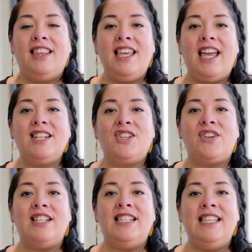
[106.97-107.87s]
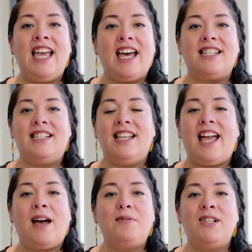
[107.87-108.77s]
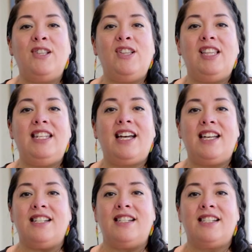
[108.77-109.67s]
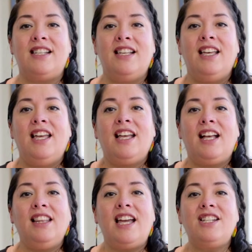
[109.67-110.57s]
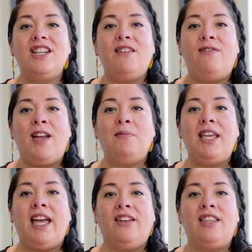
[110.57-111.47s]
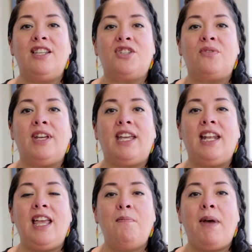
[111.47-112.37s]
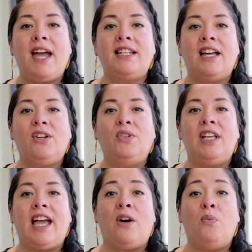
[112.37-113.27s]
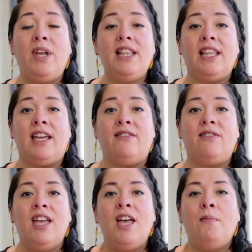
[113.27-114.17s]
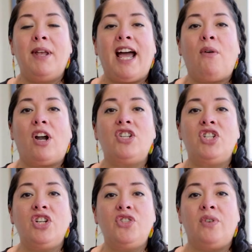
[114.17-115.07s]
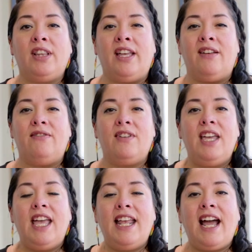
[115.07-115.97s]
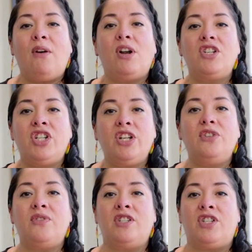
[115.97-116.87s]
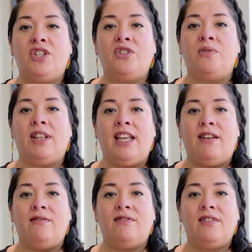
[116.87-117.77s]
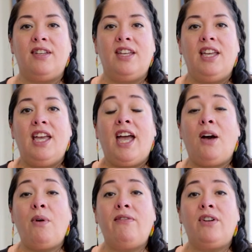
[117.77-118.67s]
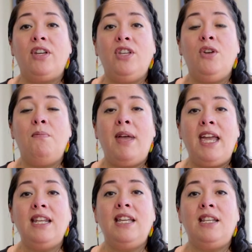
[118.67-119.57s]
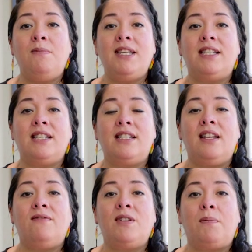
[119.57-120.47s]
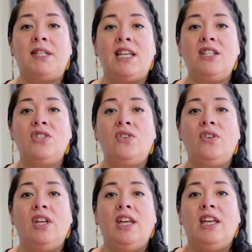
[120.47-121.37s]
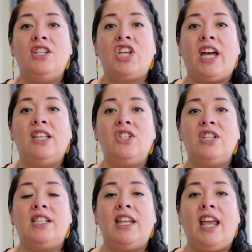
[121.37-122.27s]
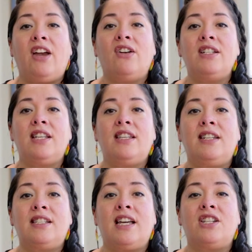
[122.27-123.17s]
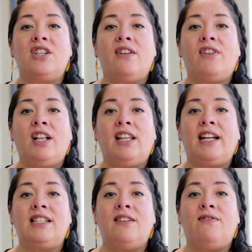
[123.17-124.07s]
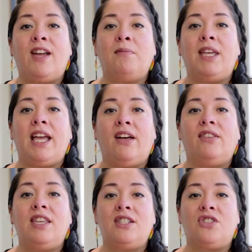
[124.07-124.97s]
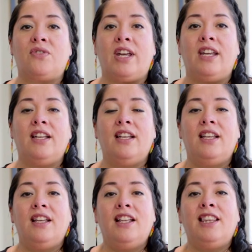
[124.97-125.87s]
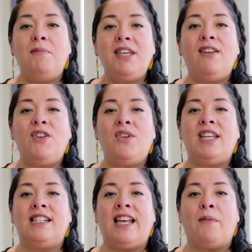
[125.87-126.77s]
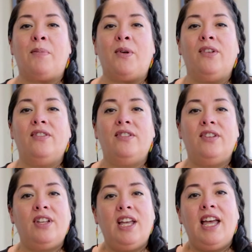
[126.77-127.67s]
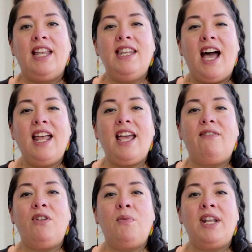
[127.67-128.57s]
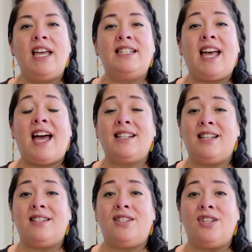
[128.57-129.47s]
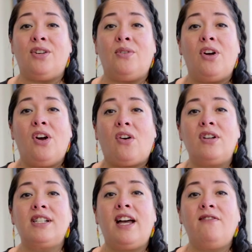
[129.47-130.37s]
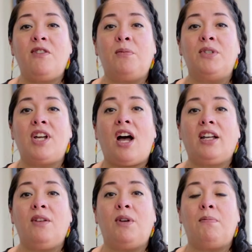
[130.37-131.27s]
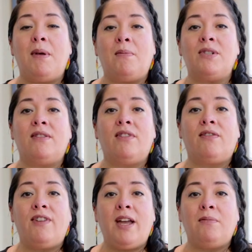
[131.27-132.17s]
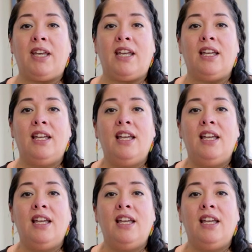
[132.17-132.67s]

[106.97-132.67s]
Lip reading: The answer is yes, it absolutely does. Collection of family health history can impact not only how we live, but how our children live and how our children's children live. However, you may need to be sensitive to potential challenges inherent discussion of collecting family health history. Let me give you an example. Not everyone has access to or is comfortable talking with members of their family.